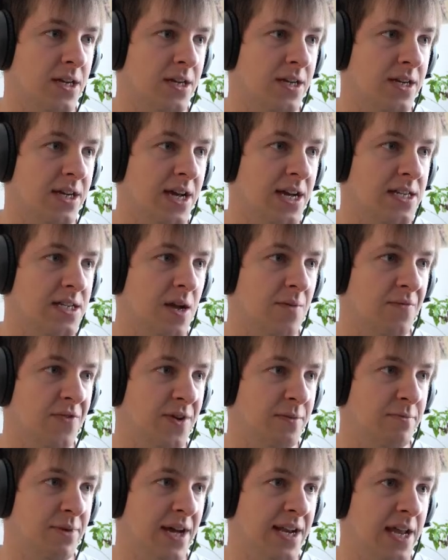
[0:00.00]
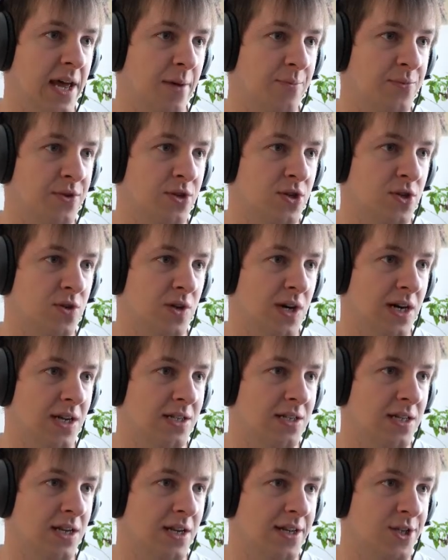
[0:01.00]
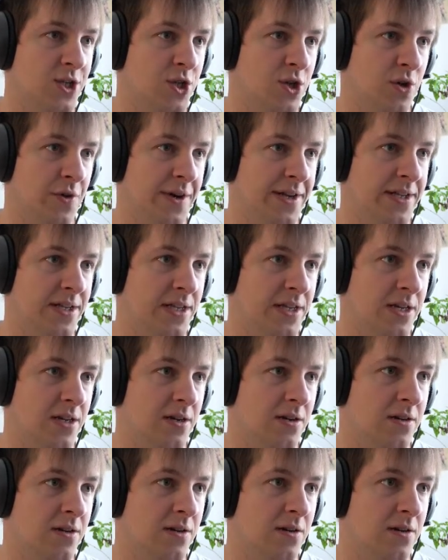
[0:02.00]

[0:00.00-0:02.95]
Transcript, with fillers: In case something bad happens to us, let's store it here.